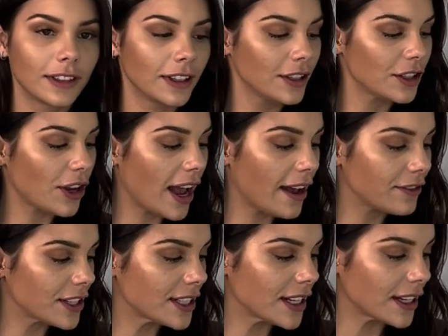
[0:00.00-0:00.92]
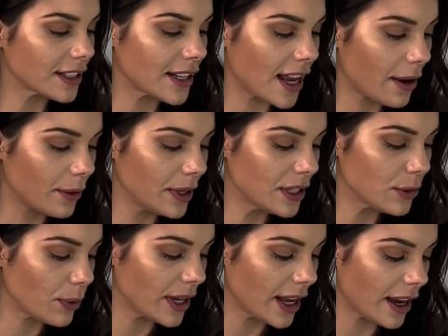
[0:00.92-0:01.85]
So after 6 hours,
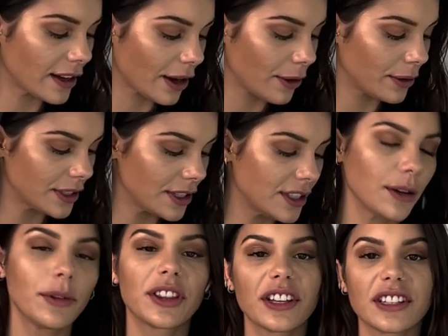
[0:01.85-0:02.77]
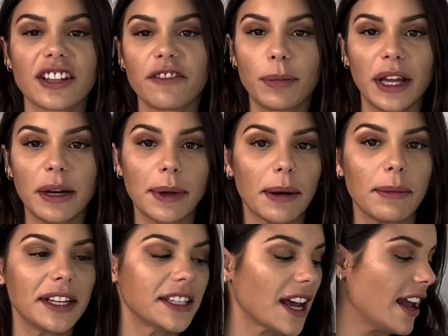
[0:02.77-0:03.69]
we are going to deal with this. I've been about my
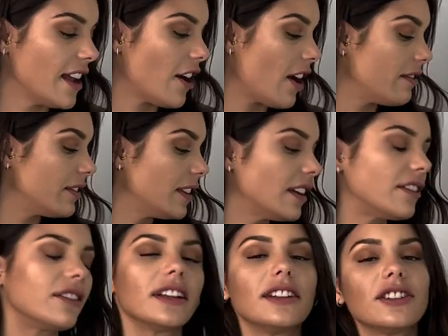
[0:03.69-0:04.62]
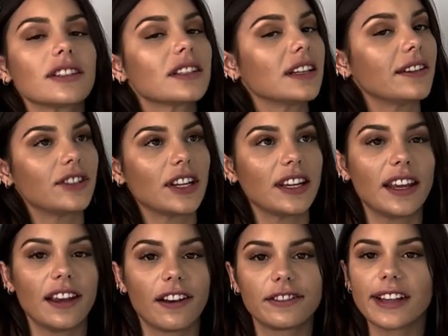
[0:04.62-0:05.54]
day. I've literally just left it
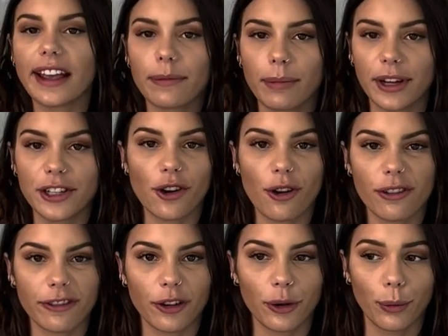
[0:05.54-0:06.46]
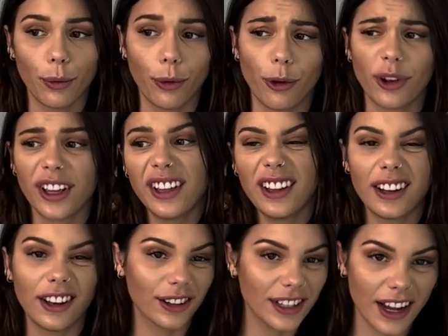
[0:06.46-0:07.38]
here. I've taken my dog for a walk,
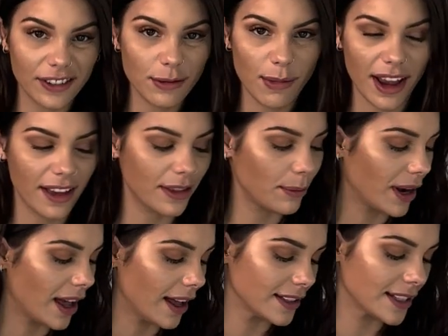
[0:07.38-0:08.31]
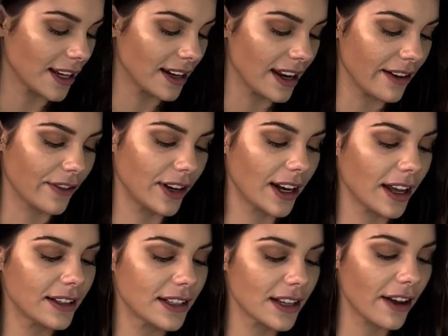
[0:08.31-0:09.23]
looked after my other plants, done everyday
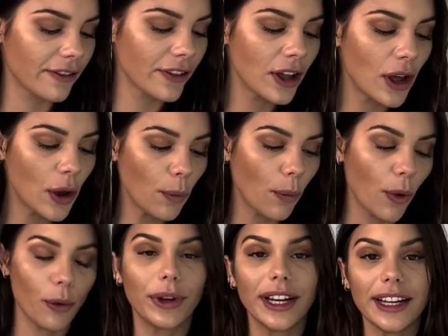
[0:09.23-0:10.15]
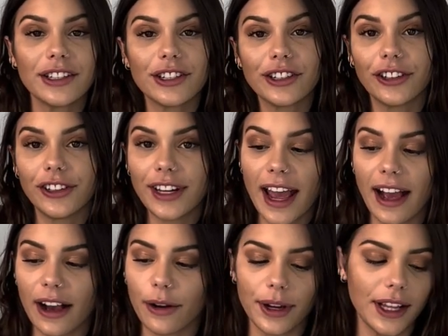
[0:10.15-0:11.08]
stuff. What we need to do
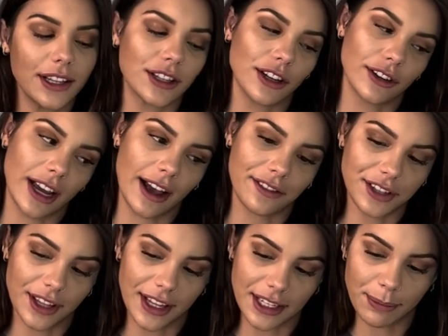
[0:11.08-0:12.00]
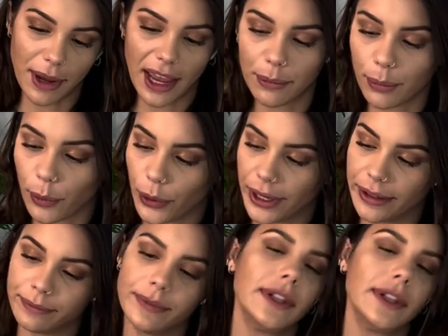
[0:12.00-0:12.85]
now is look after this bad boy.